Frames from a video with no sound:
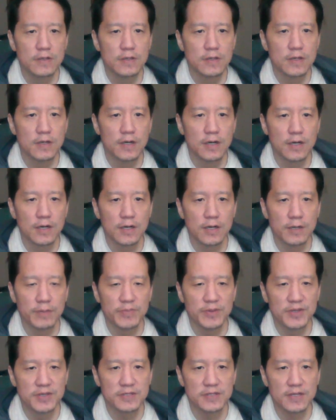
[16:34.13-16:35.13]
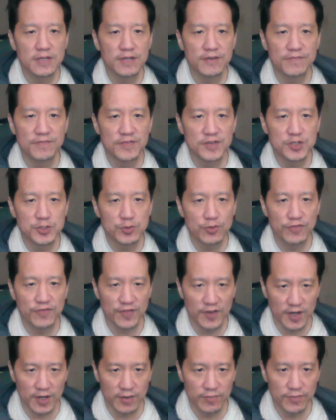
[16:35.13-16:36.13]
If this were
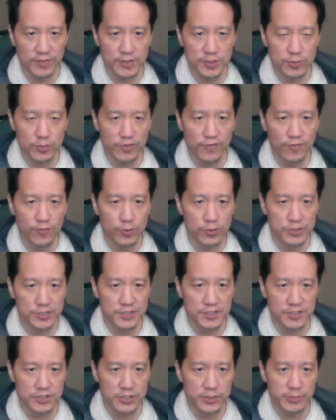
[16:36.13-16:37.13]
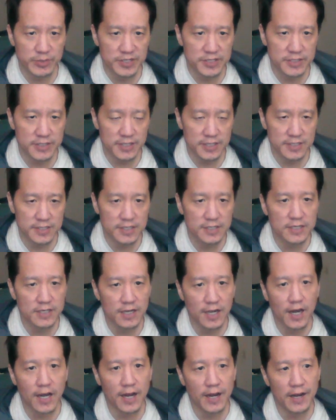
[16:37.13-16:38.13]
5, this would force this to be 6 and
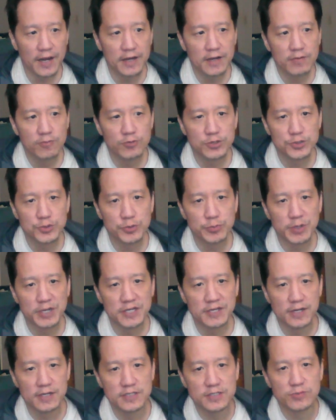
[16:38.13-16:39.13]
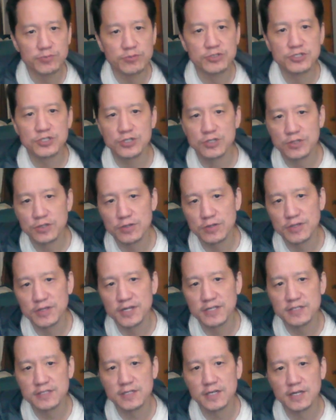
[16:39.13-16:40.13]
9, which would be next to each other, and
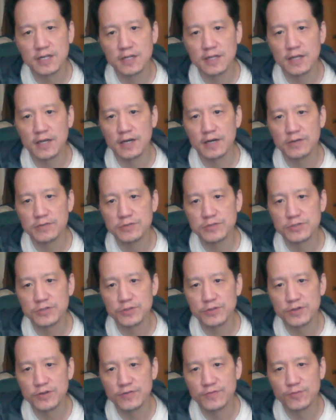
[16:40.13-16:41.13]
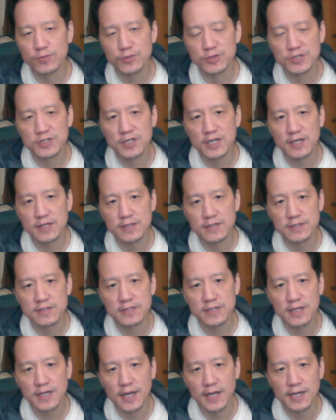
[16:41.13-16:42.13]
that's not allowed. So therefore,
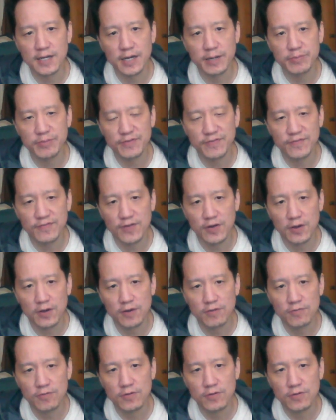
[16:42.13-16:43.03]
this cannot be 5.